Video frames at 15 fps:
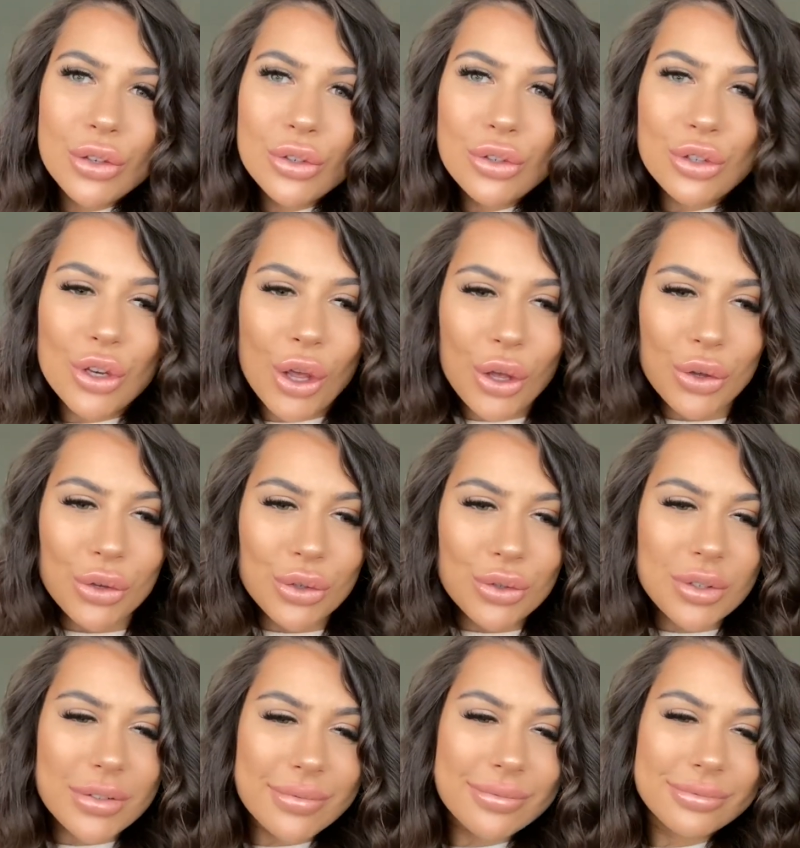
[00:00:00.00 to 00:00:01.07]

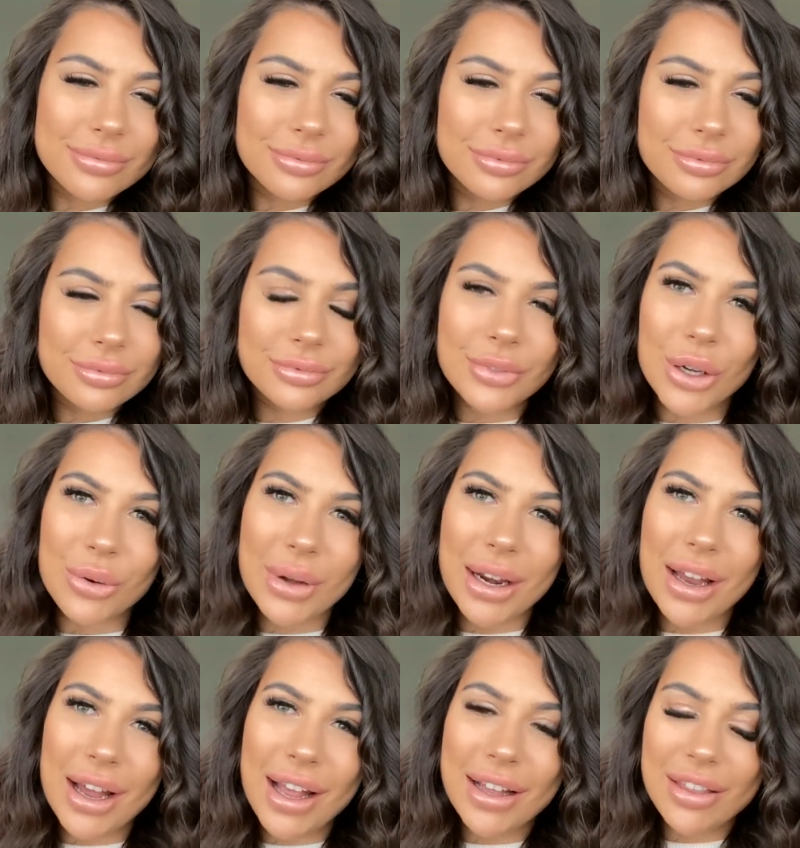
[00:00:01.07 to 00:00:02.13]
nude. Oh, I
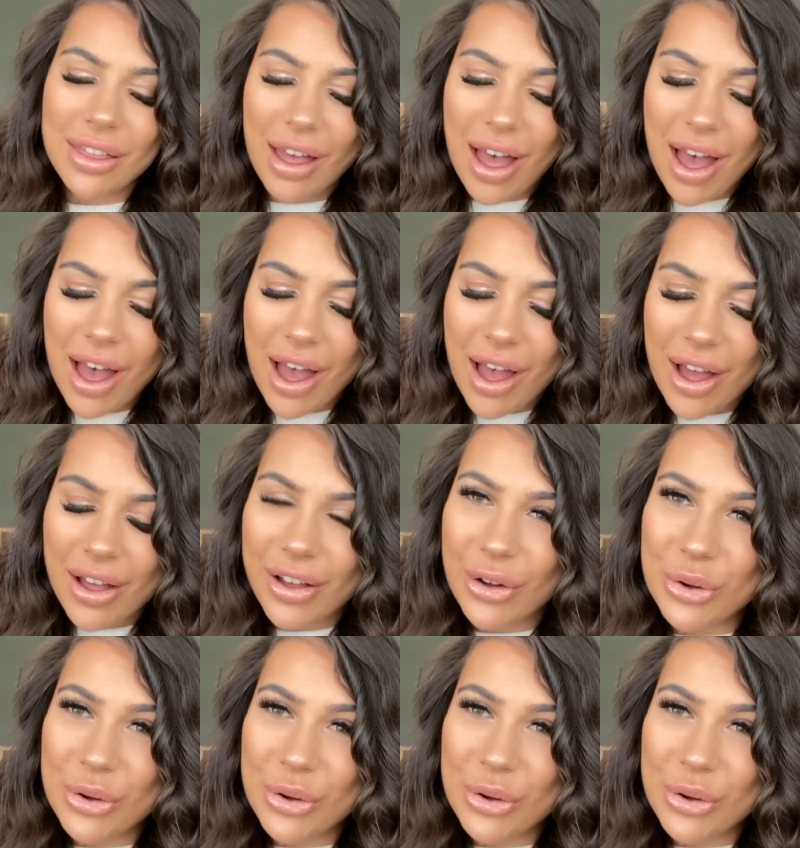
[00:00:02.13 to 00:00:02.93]
like that.